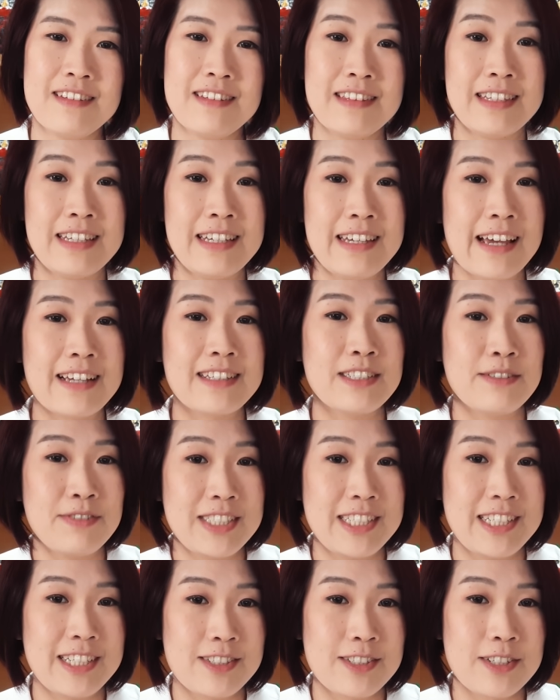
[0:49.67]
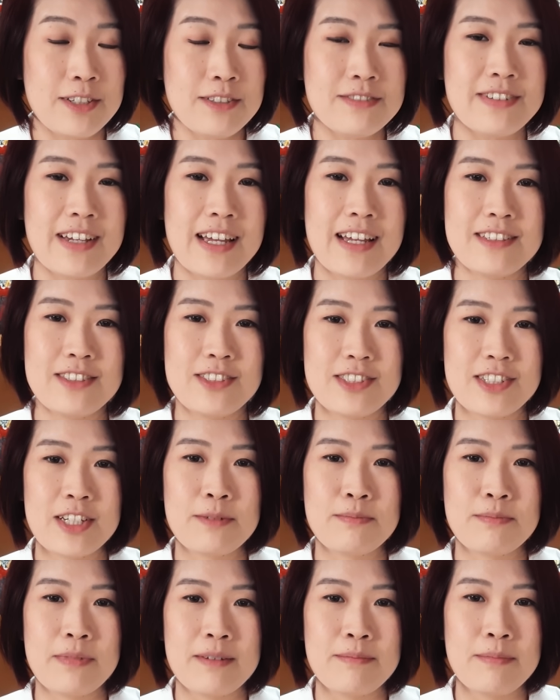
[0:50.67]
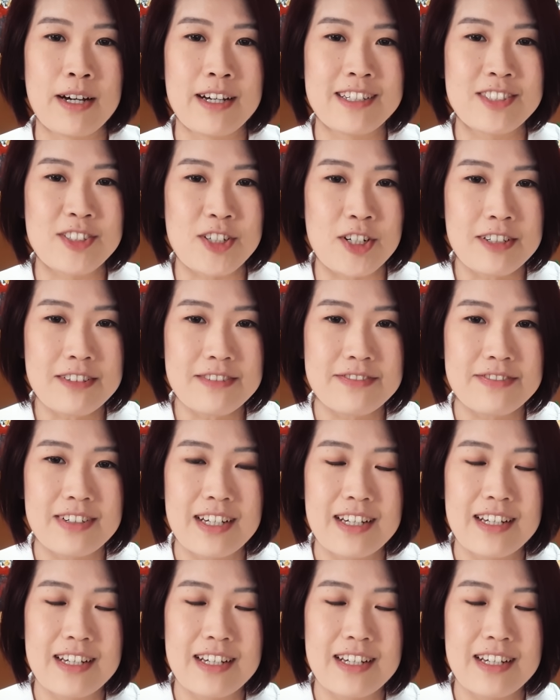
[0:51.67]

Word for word: the activity itself and to take my mind off,